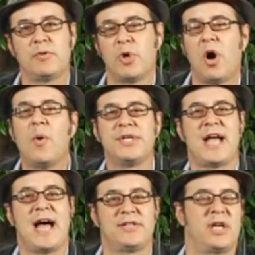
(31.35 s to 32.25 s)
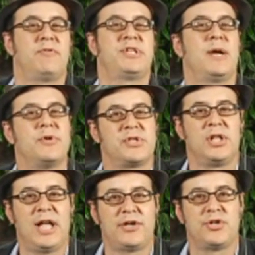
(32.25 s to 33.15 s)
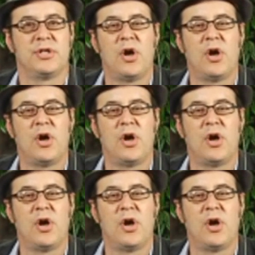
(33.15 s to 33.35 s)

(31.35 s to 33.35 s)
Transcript: We always ask, every time there's an election,